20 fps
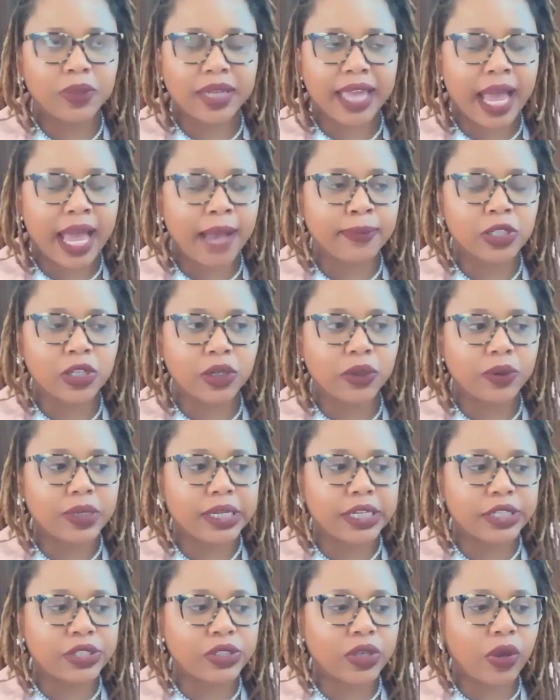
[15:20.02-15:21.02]
Absolutely.
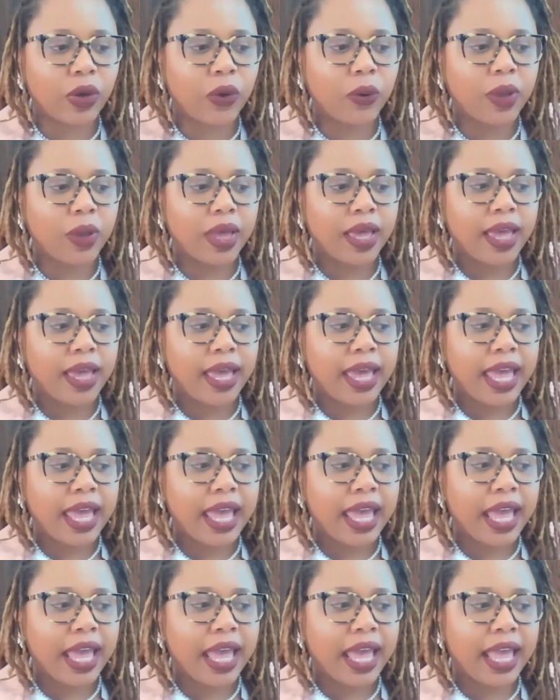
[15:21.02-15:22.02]
So
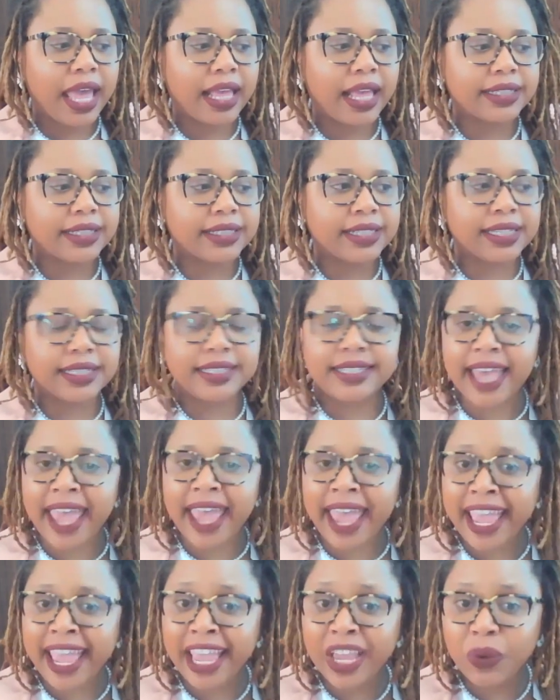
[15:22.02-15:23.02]

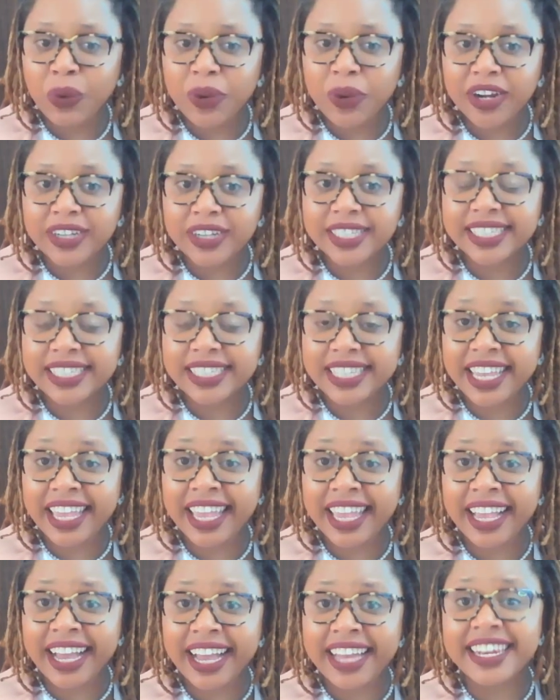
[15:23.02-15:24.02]
today we are
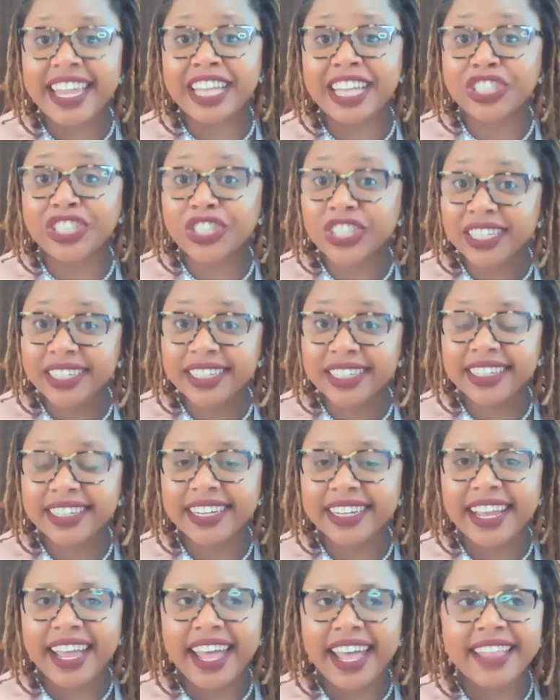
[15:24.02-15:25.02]
seeing a nation
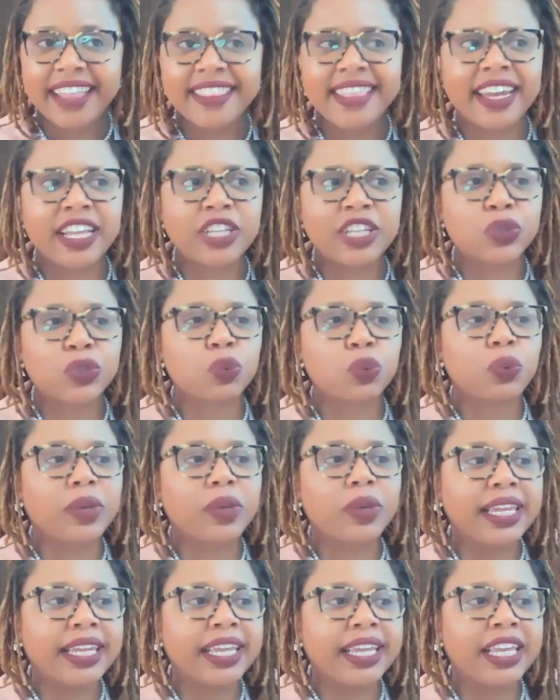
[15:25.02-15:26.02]
that is
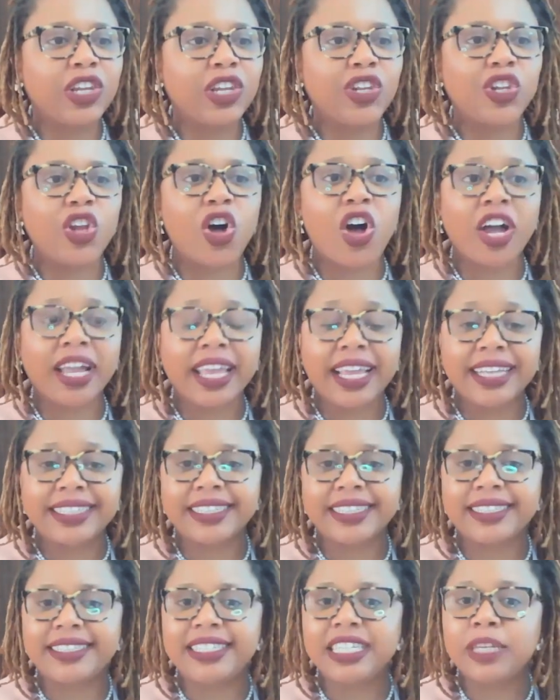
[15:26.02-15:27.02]
really longing
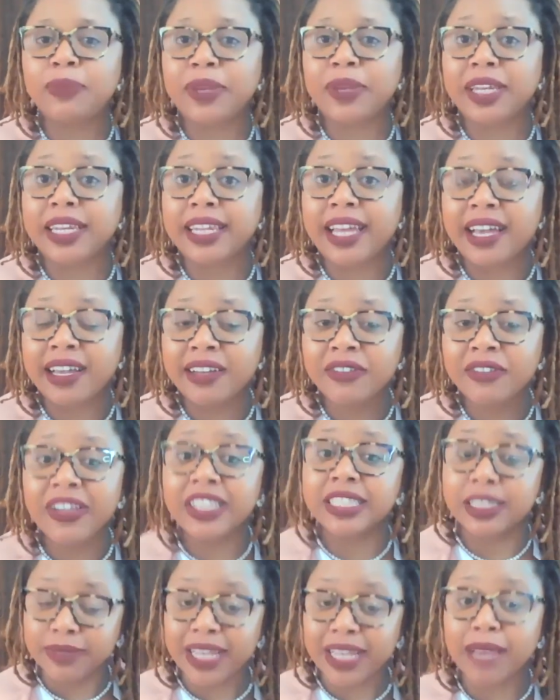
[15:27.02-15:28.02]
to deepen love and
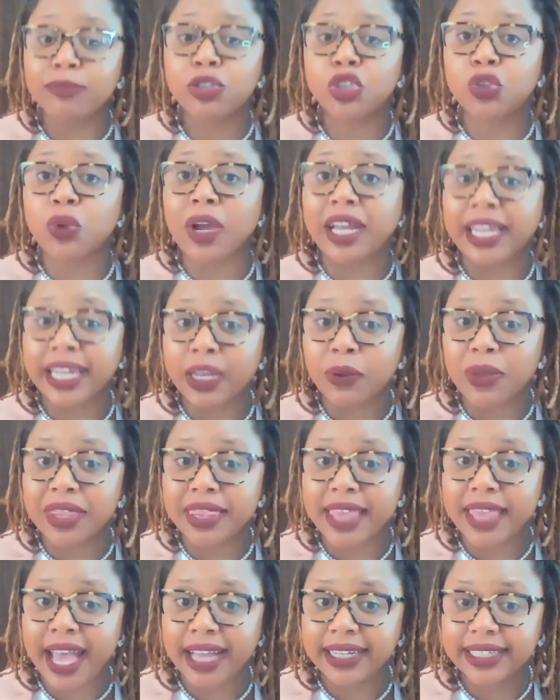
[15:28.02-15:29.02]
sometimes struggling with
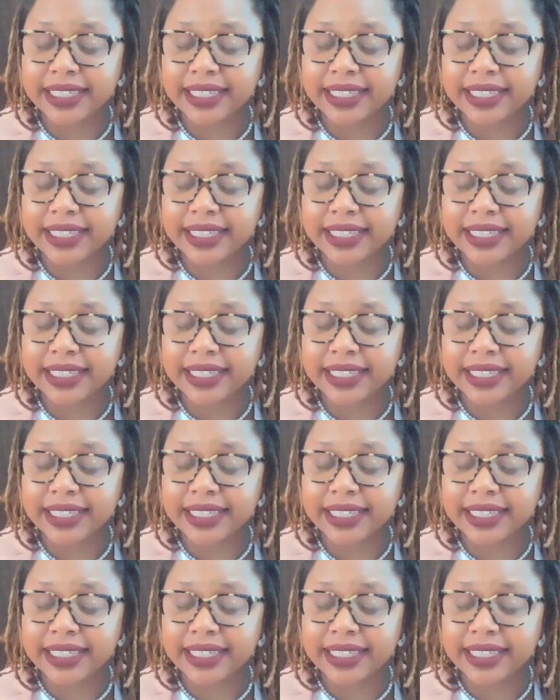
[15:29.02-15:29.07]
that.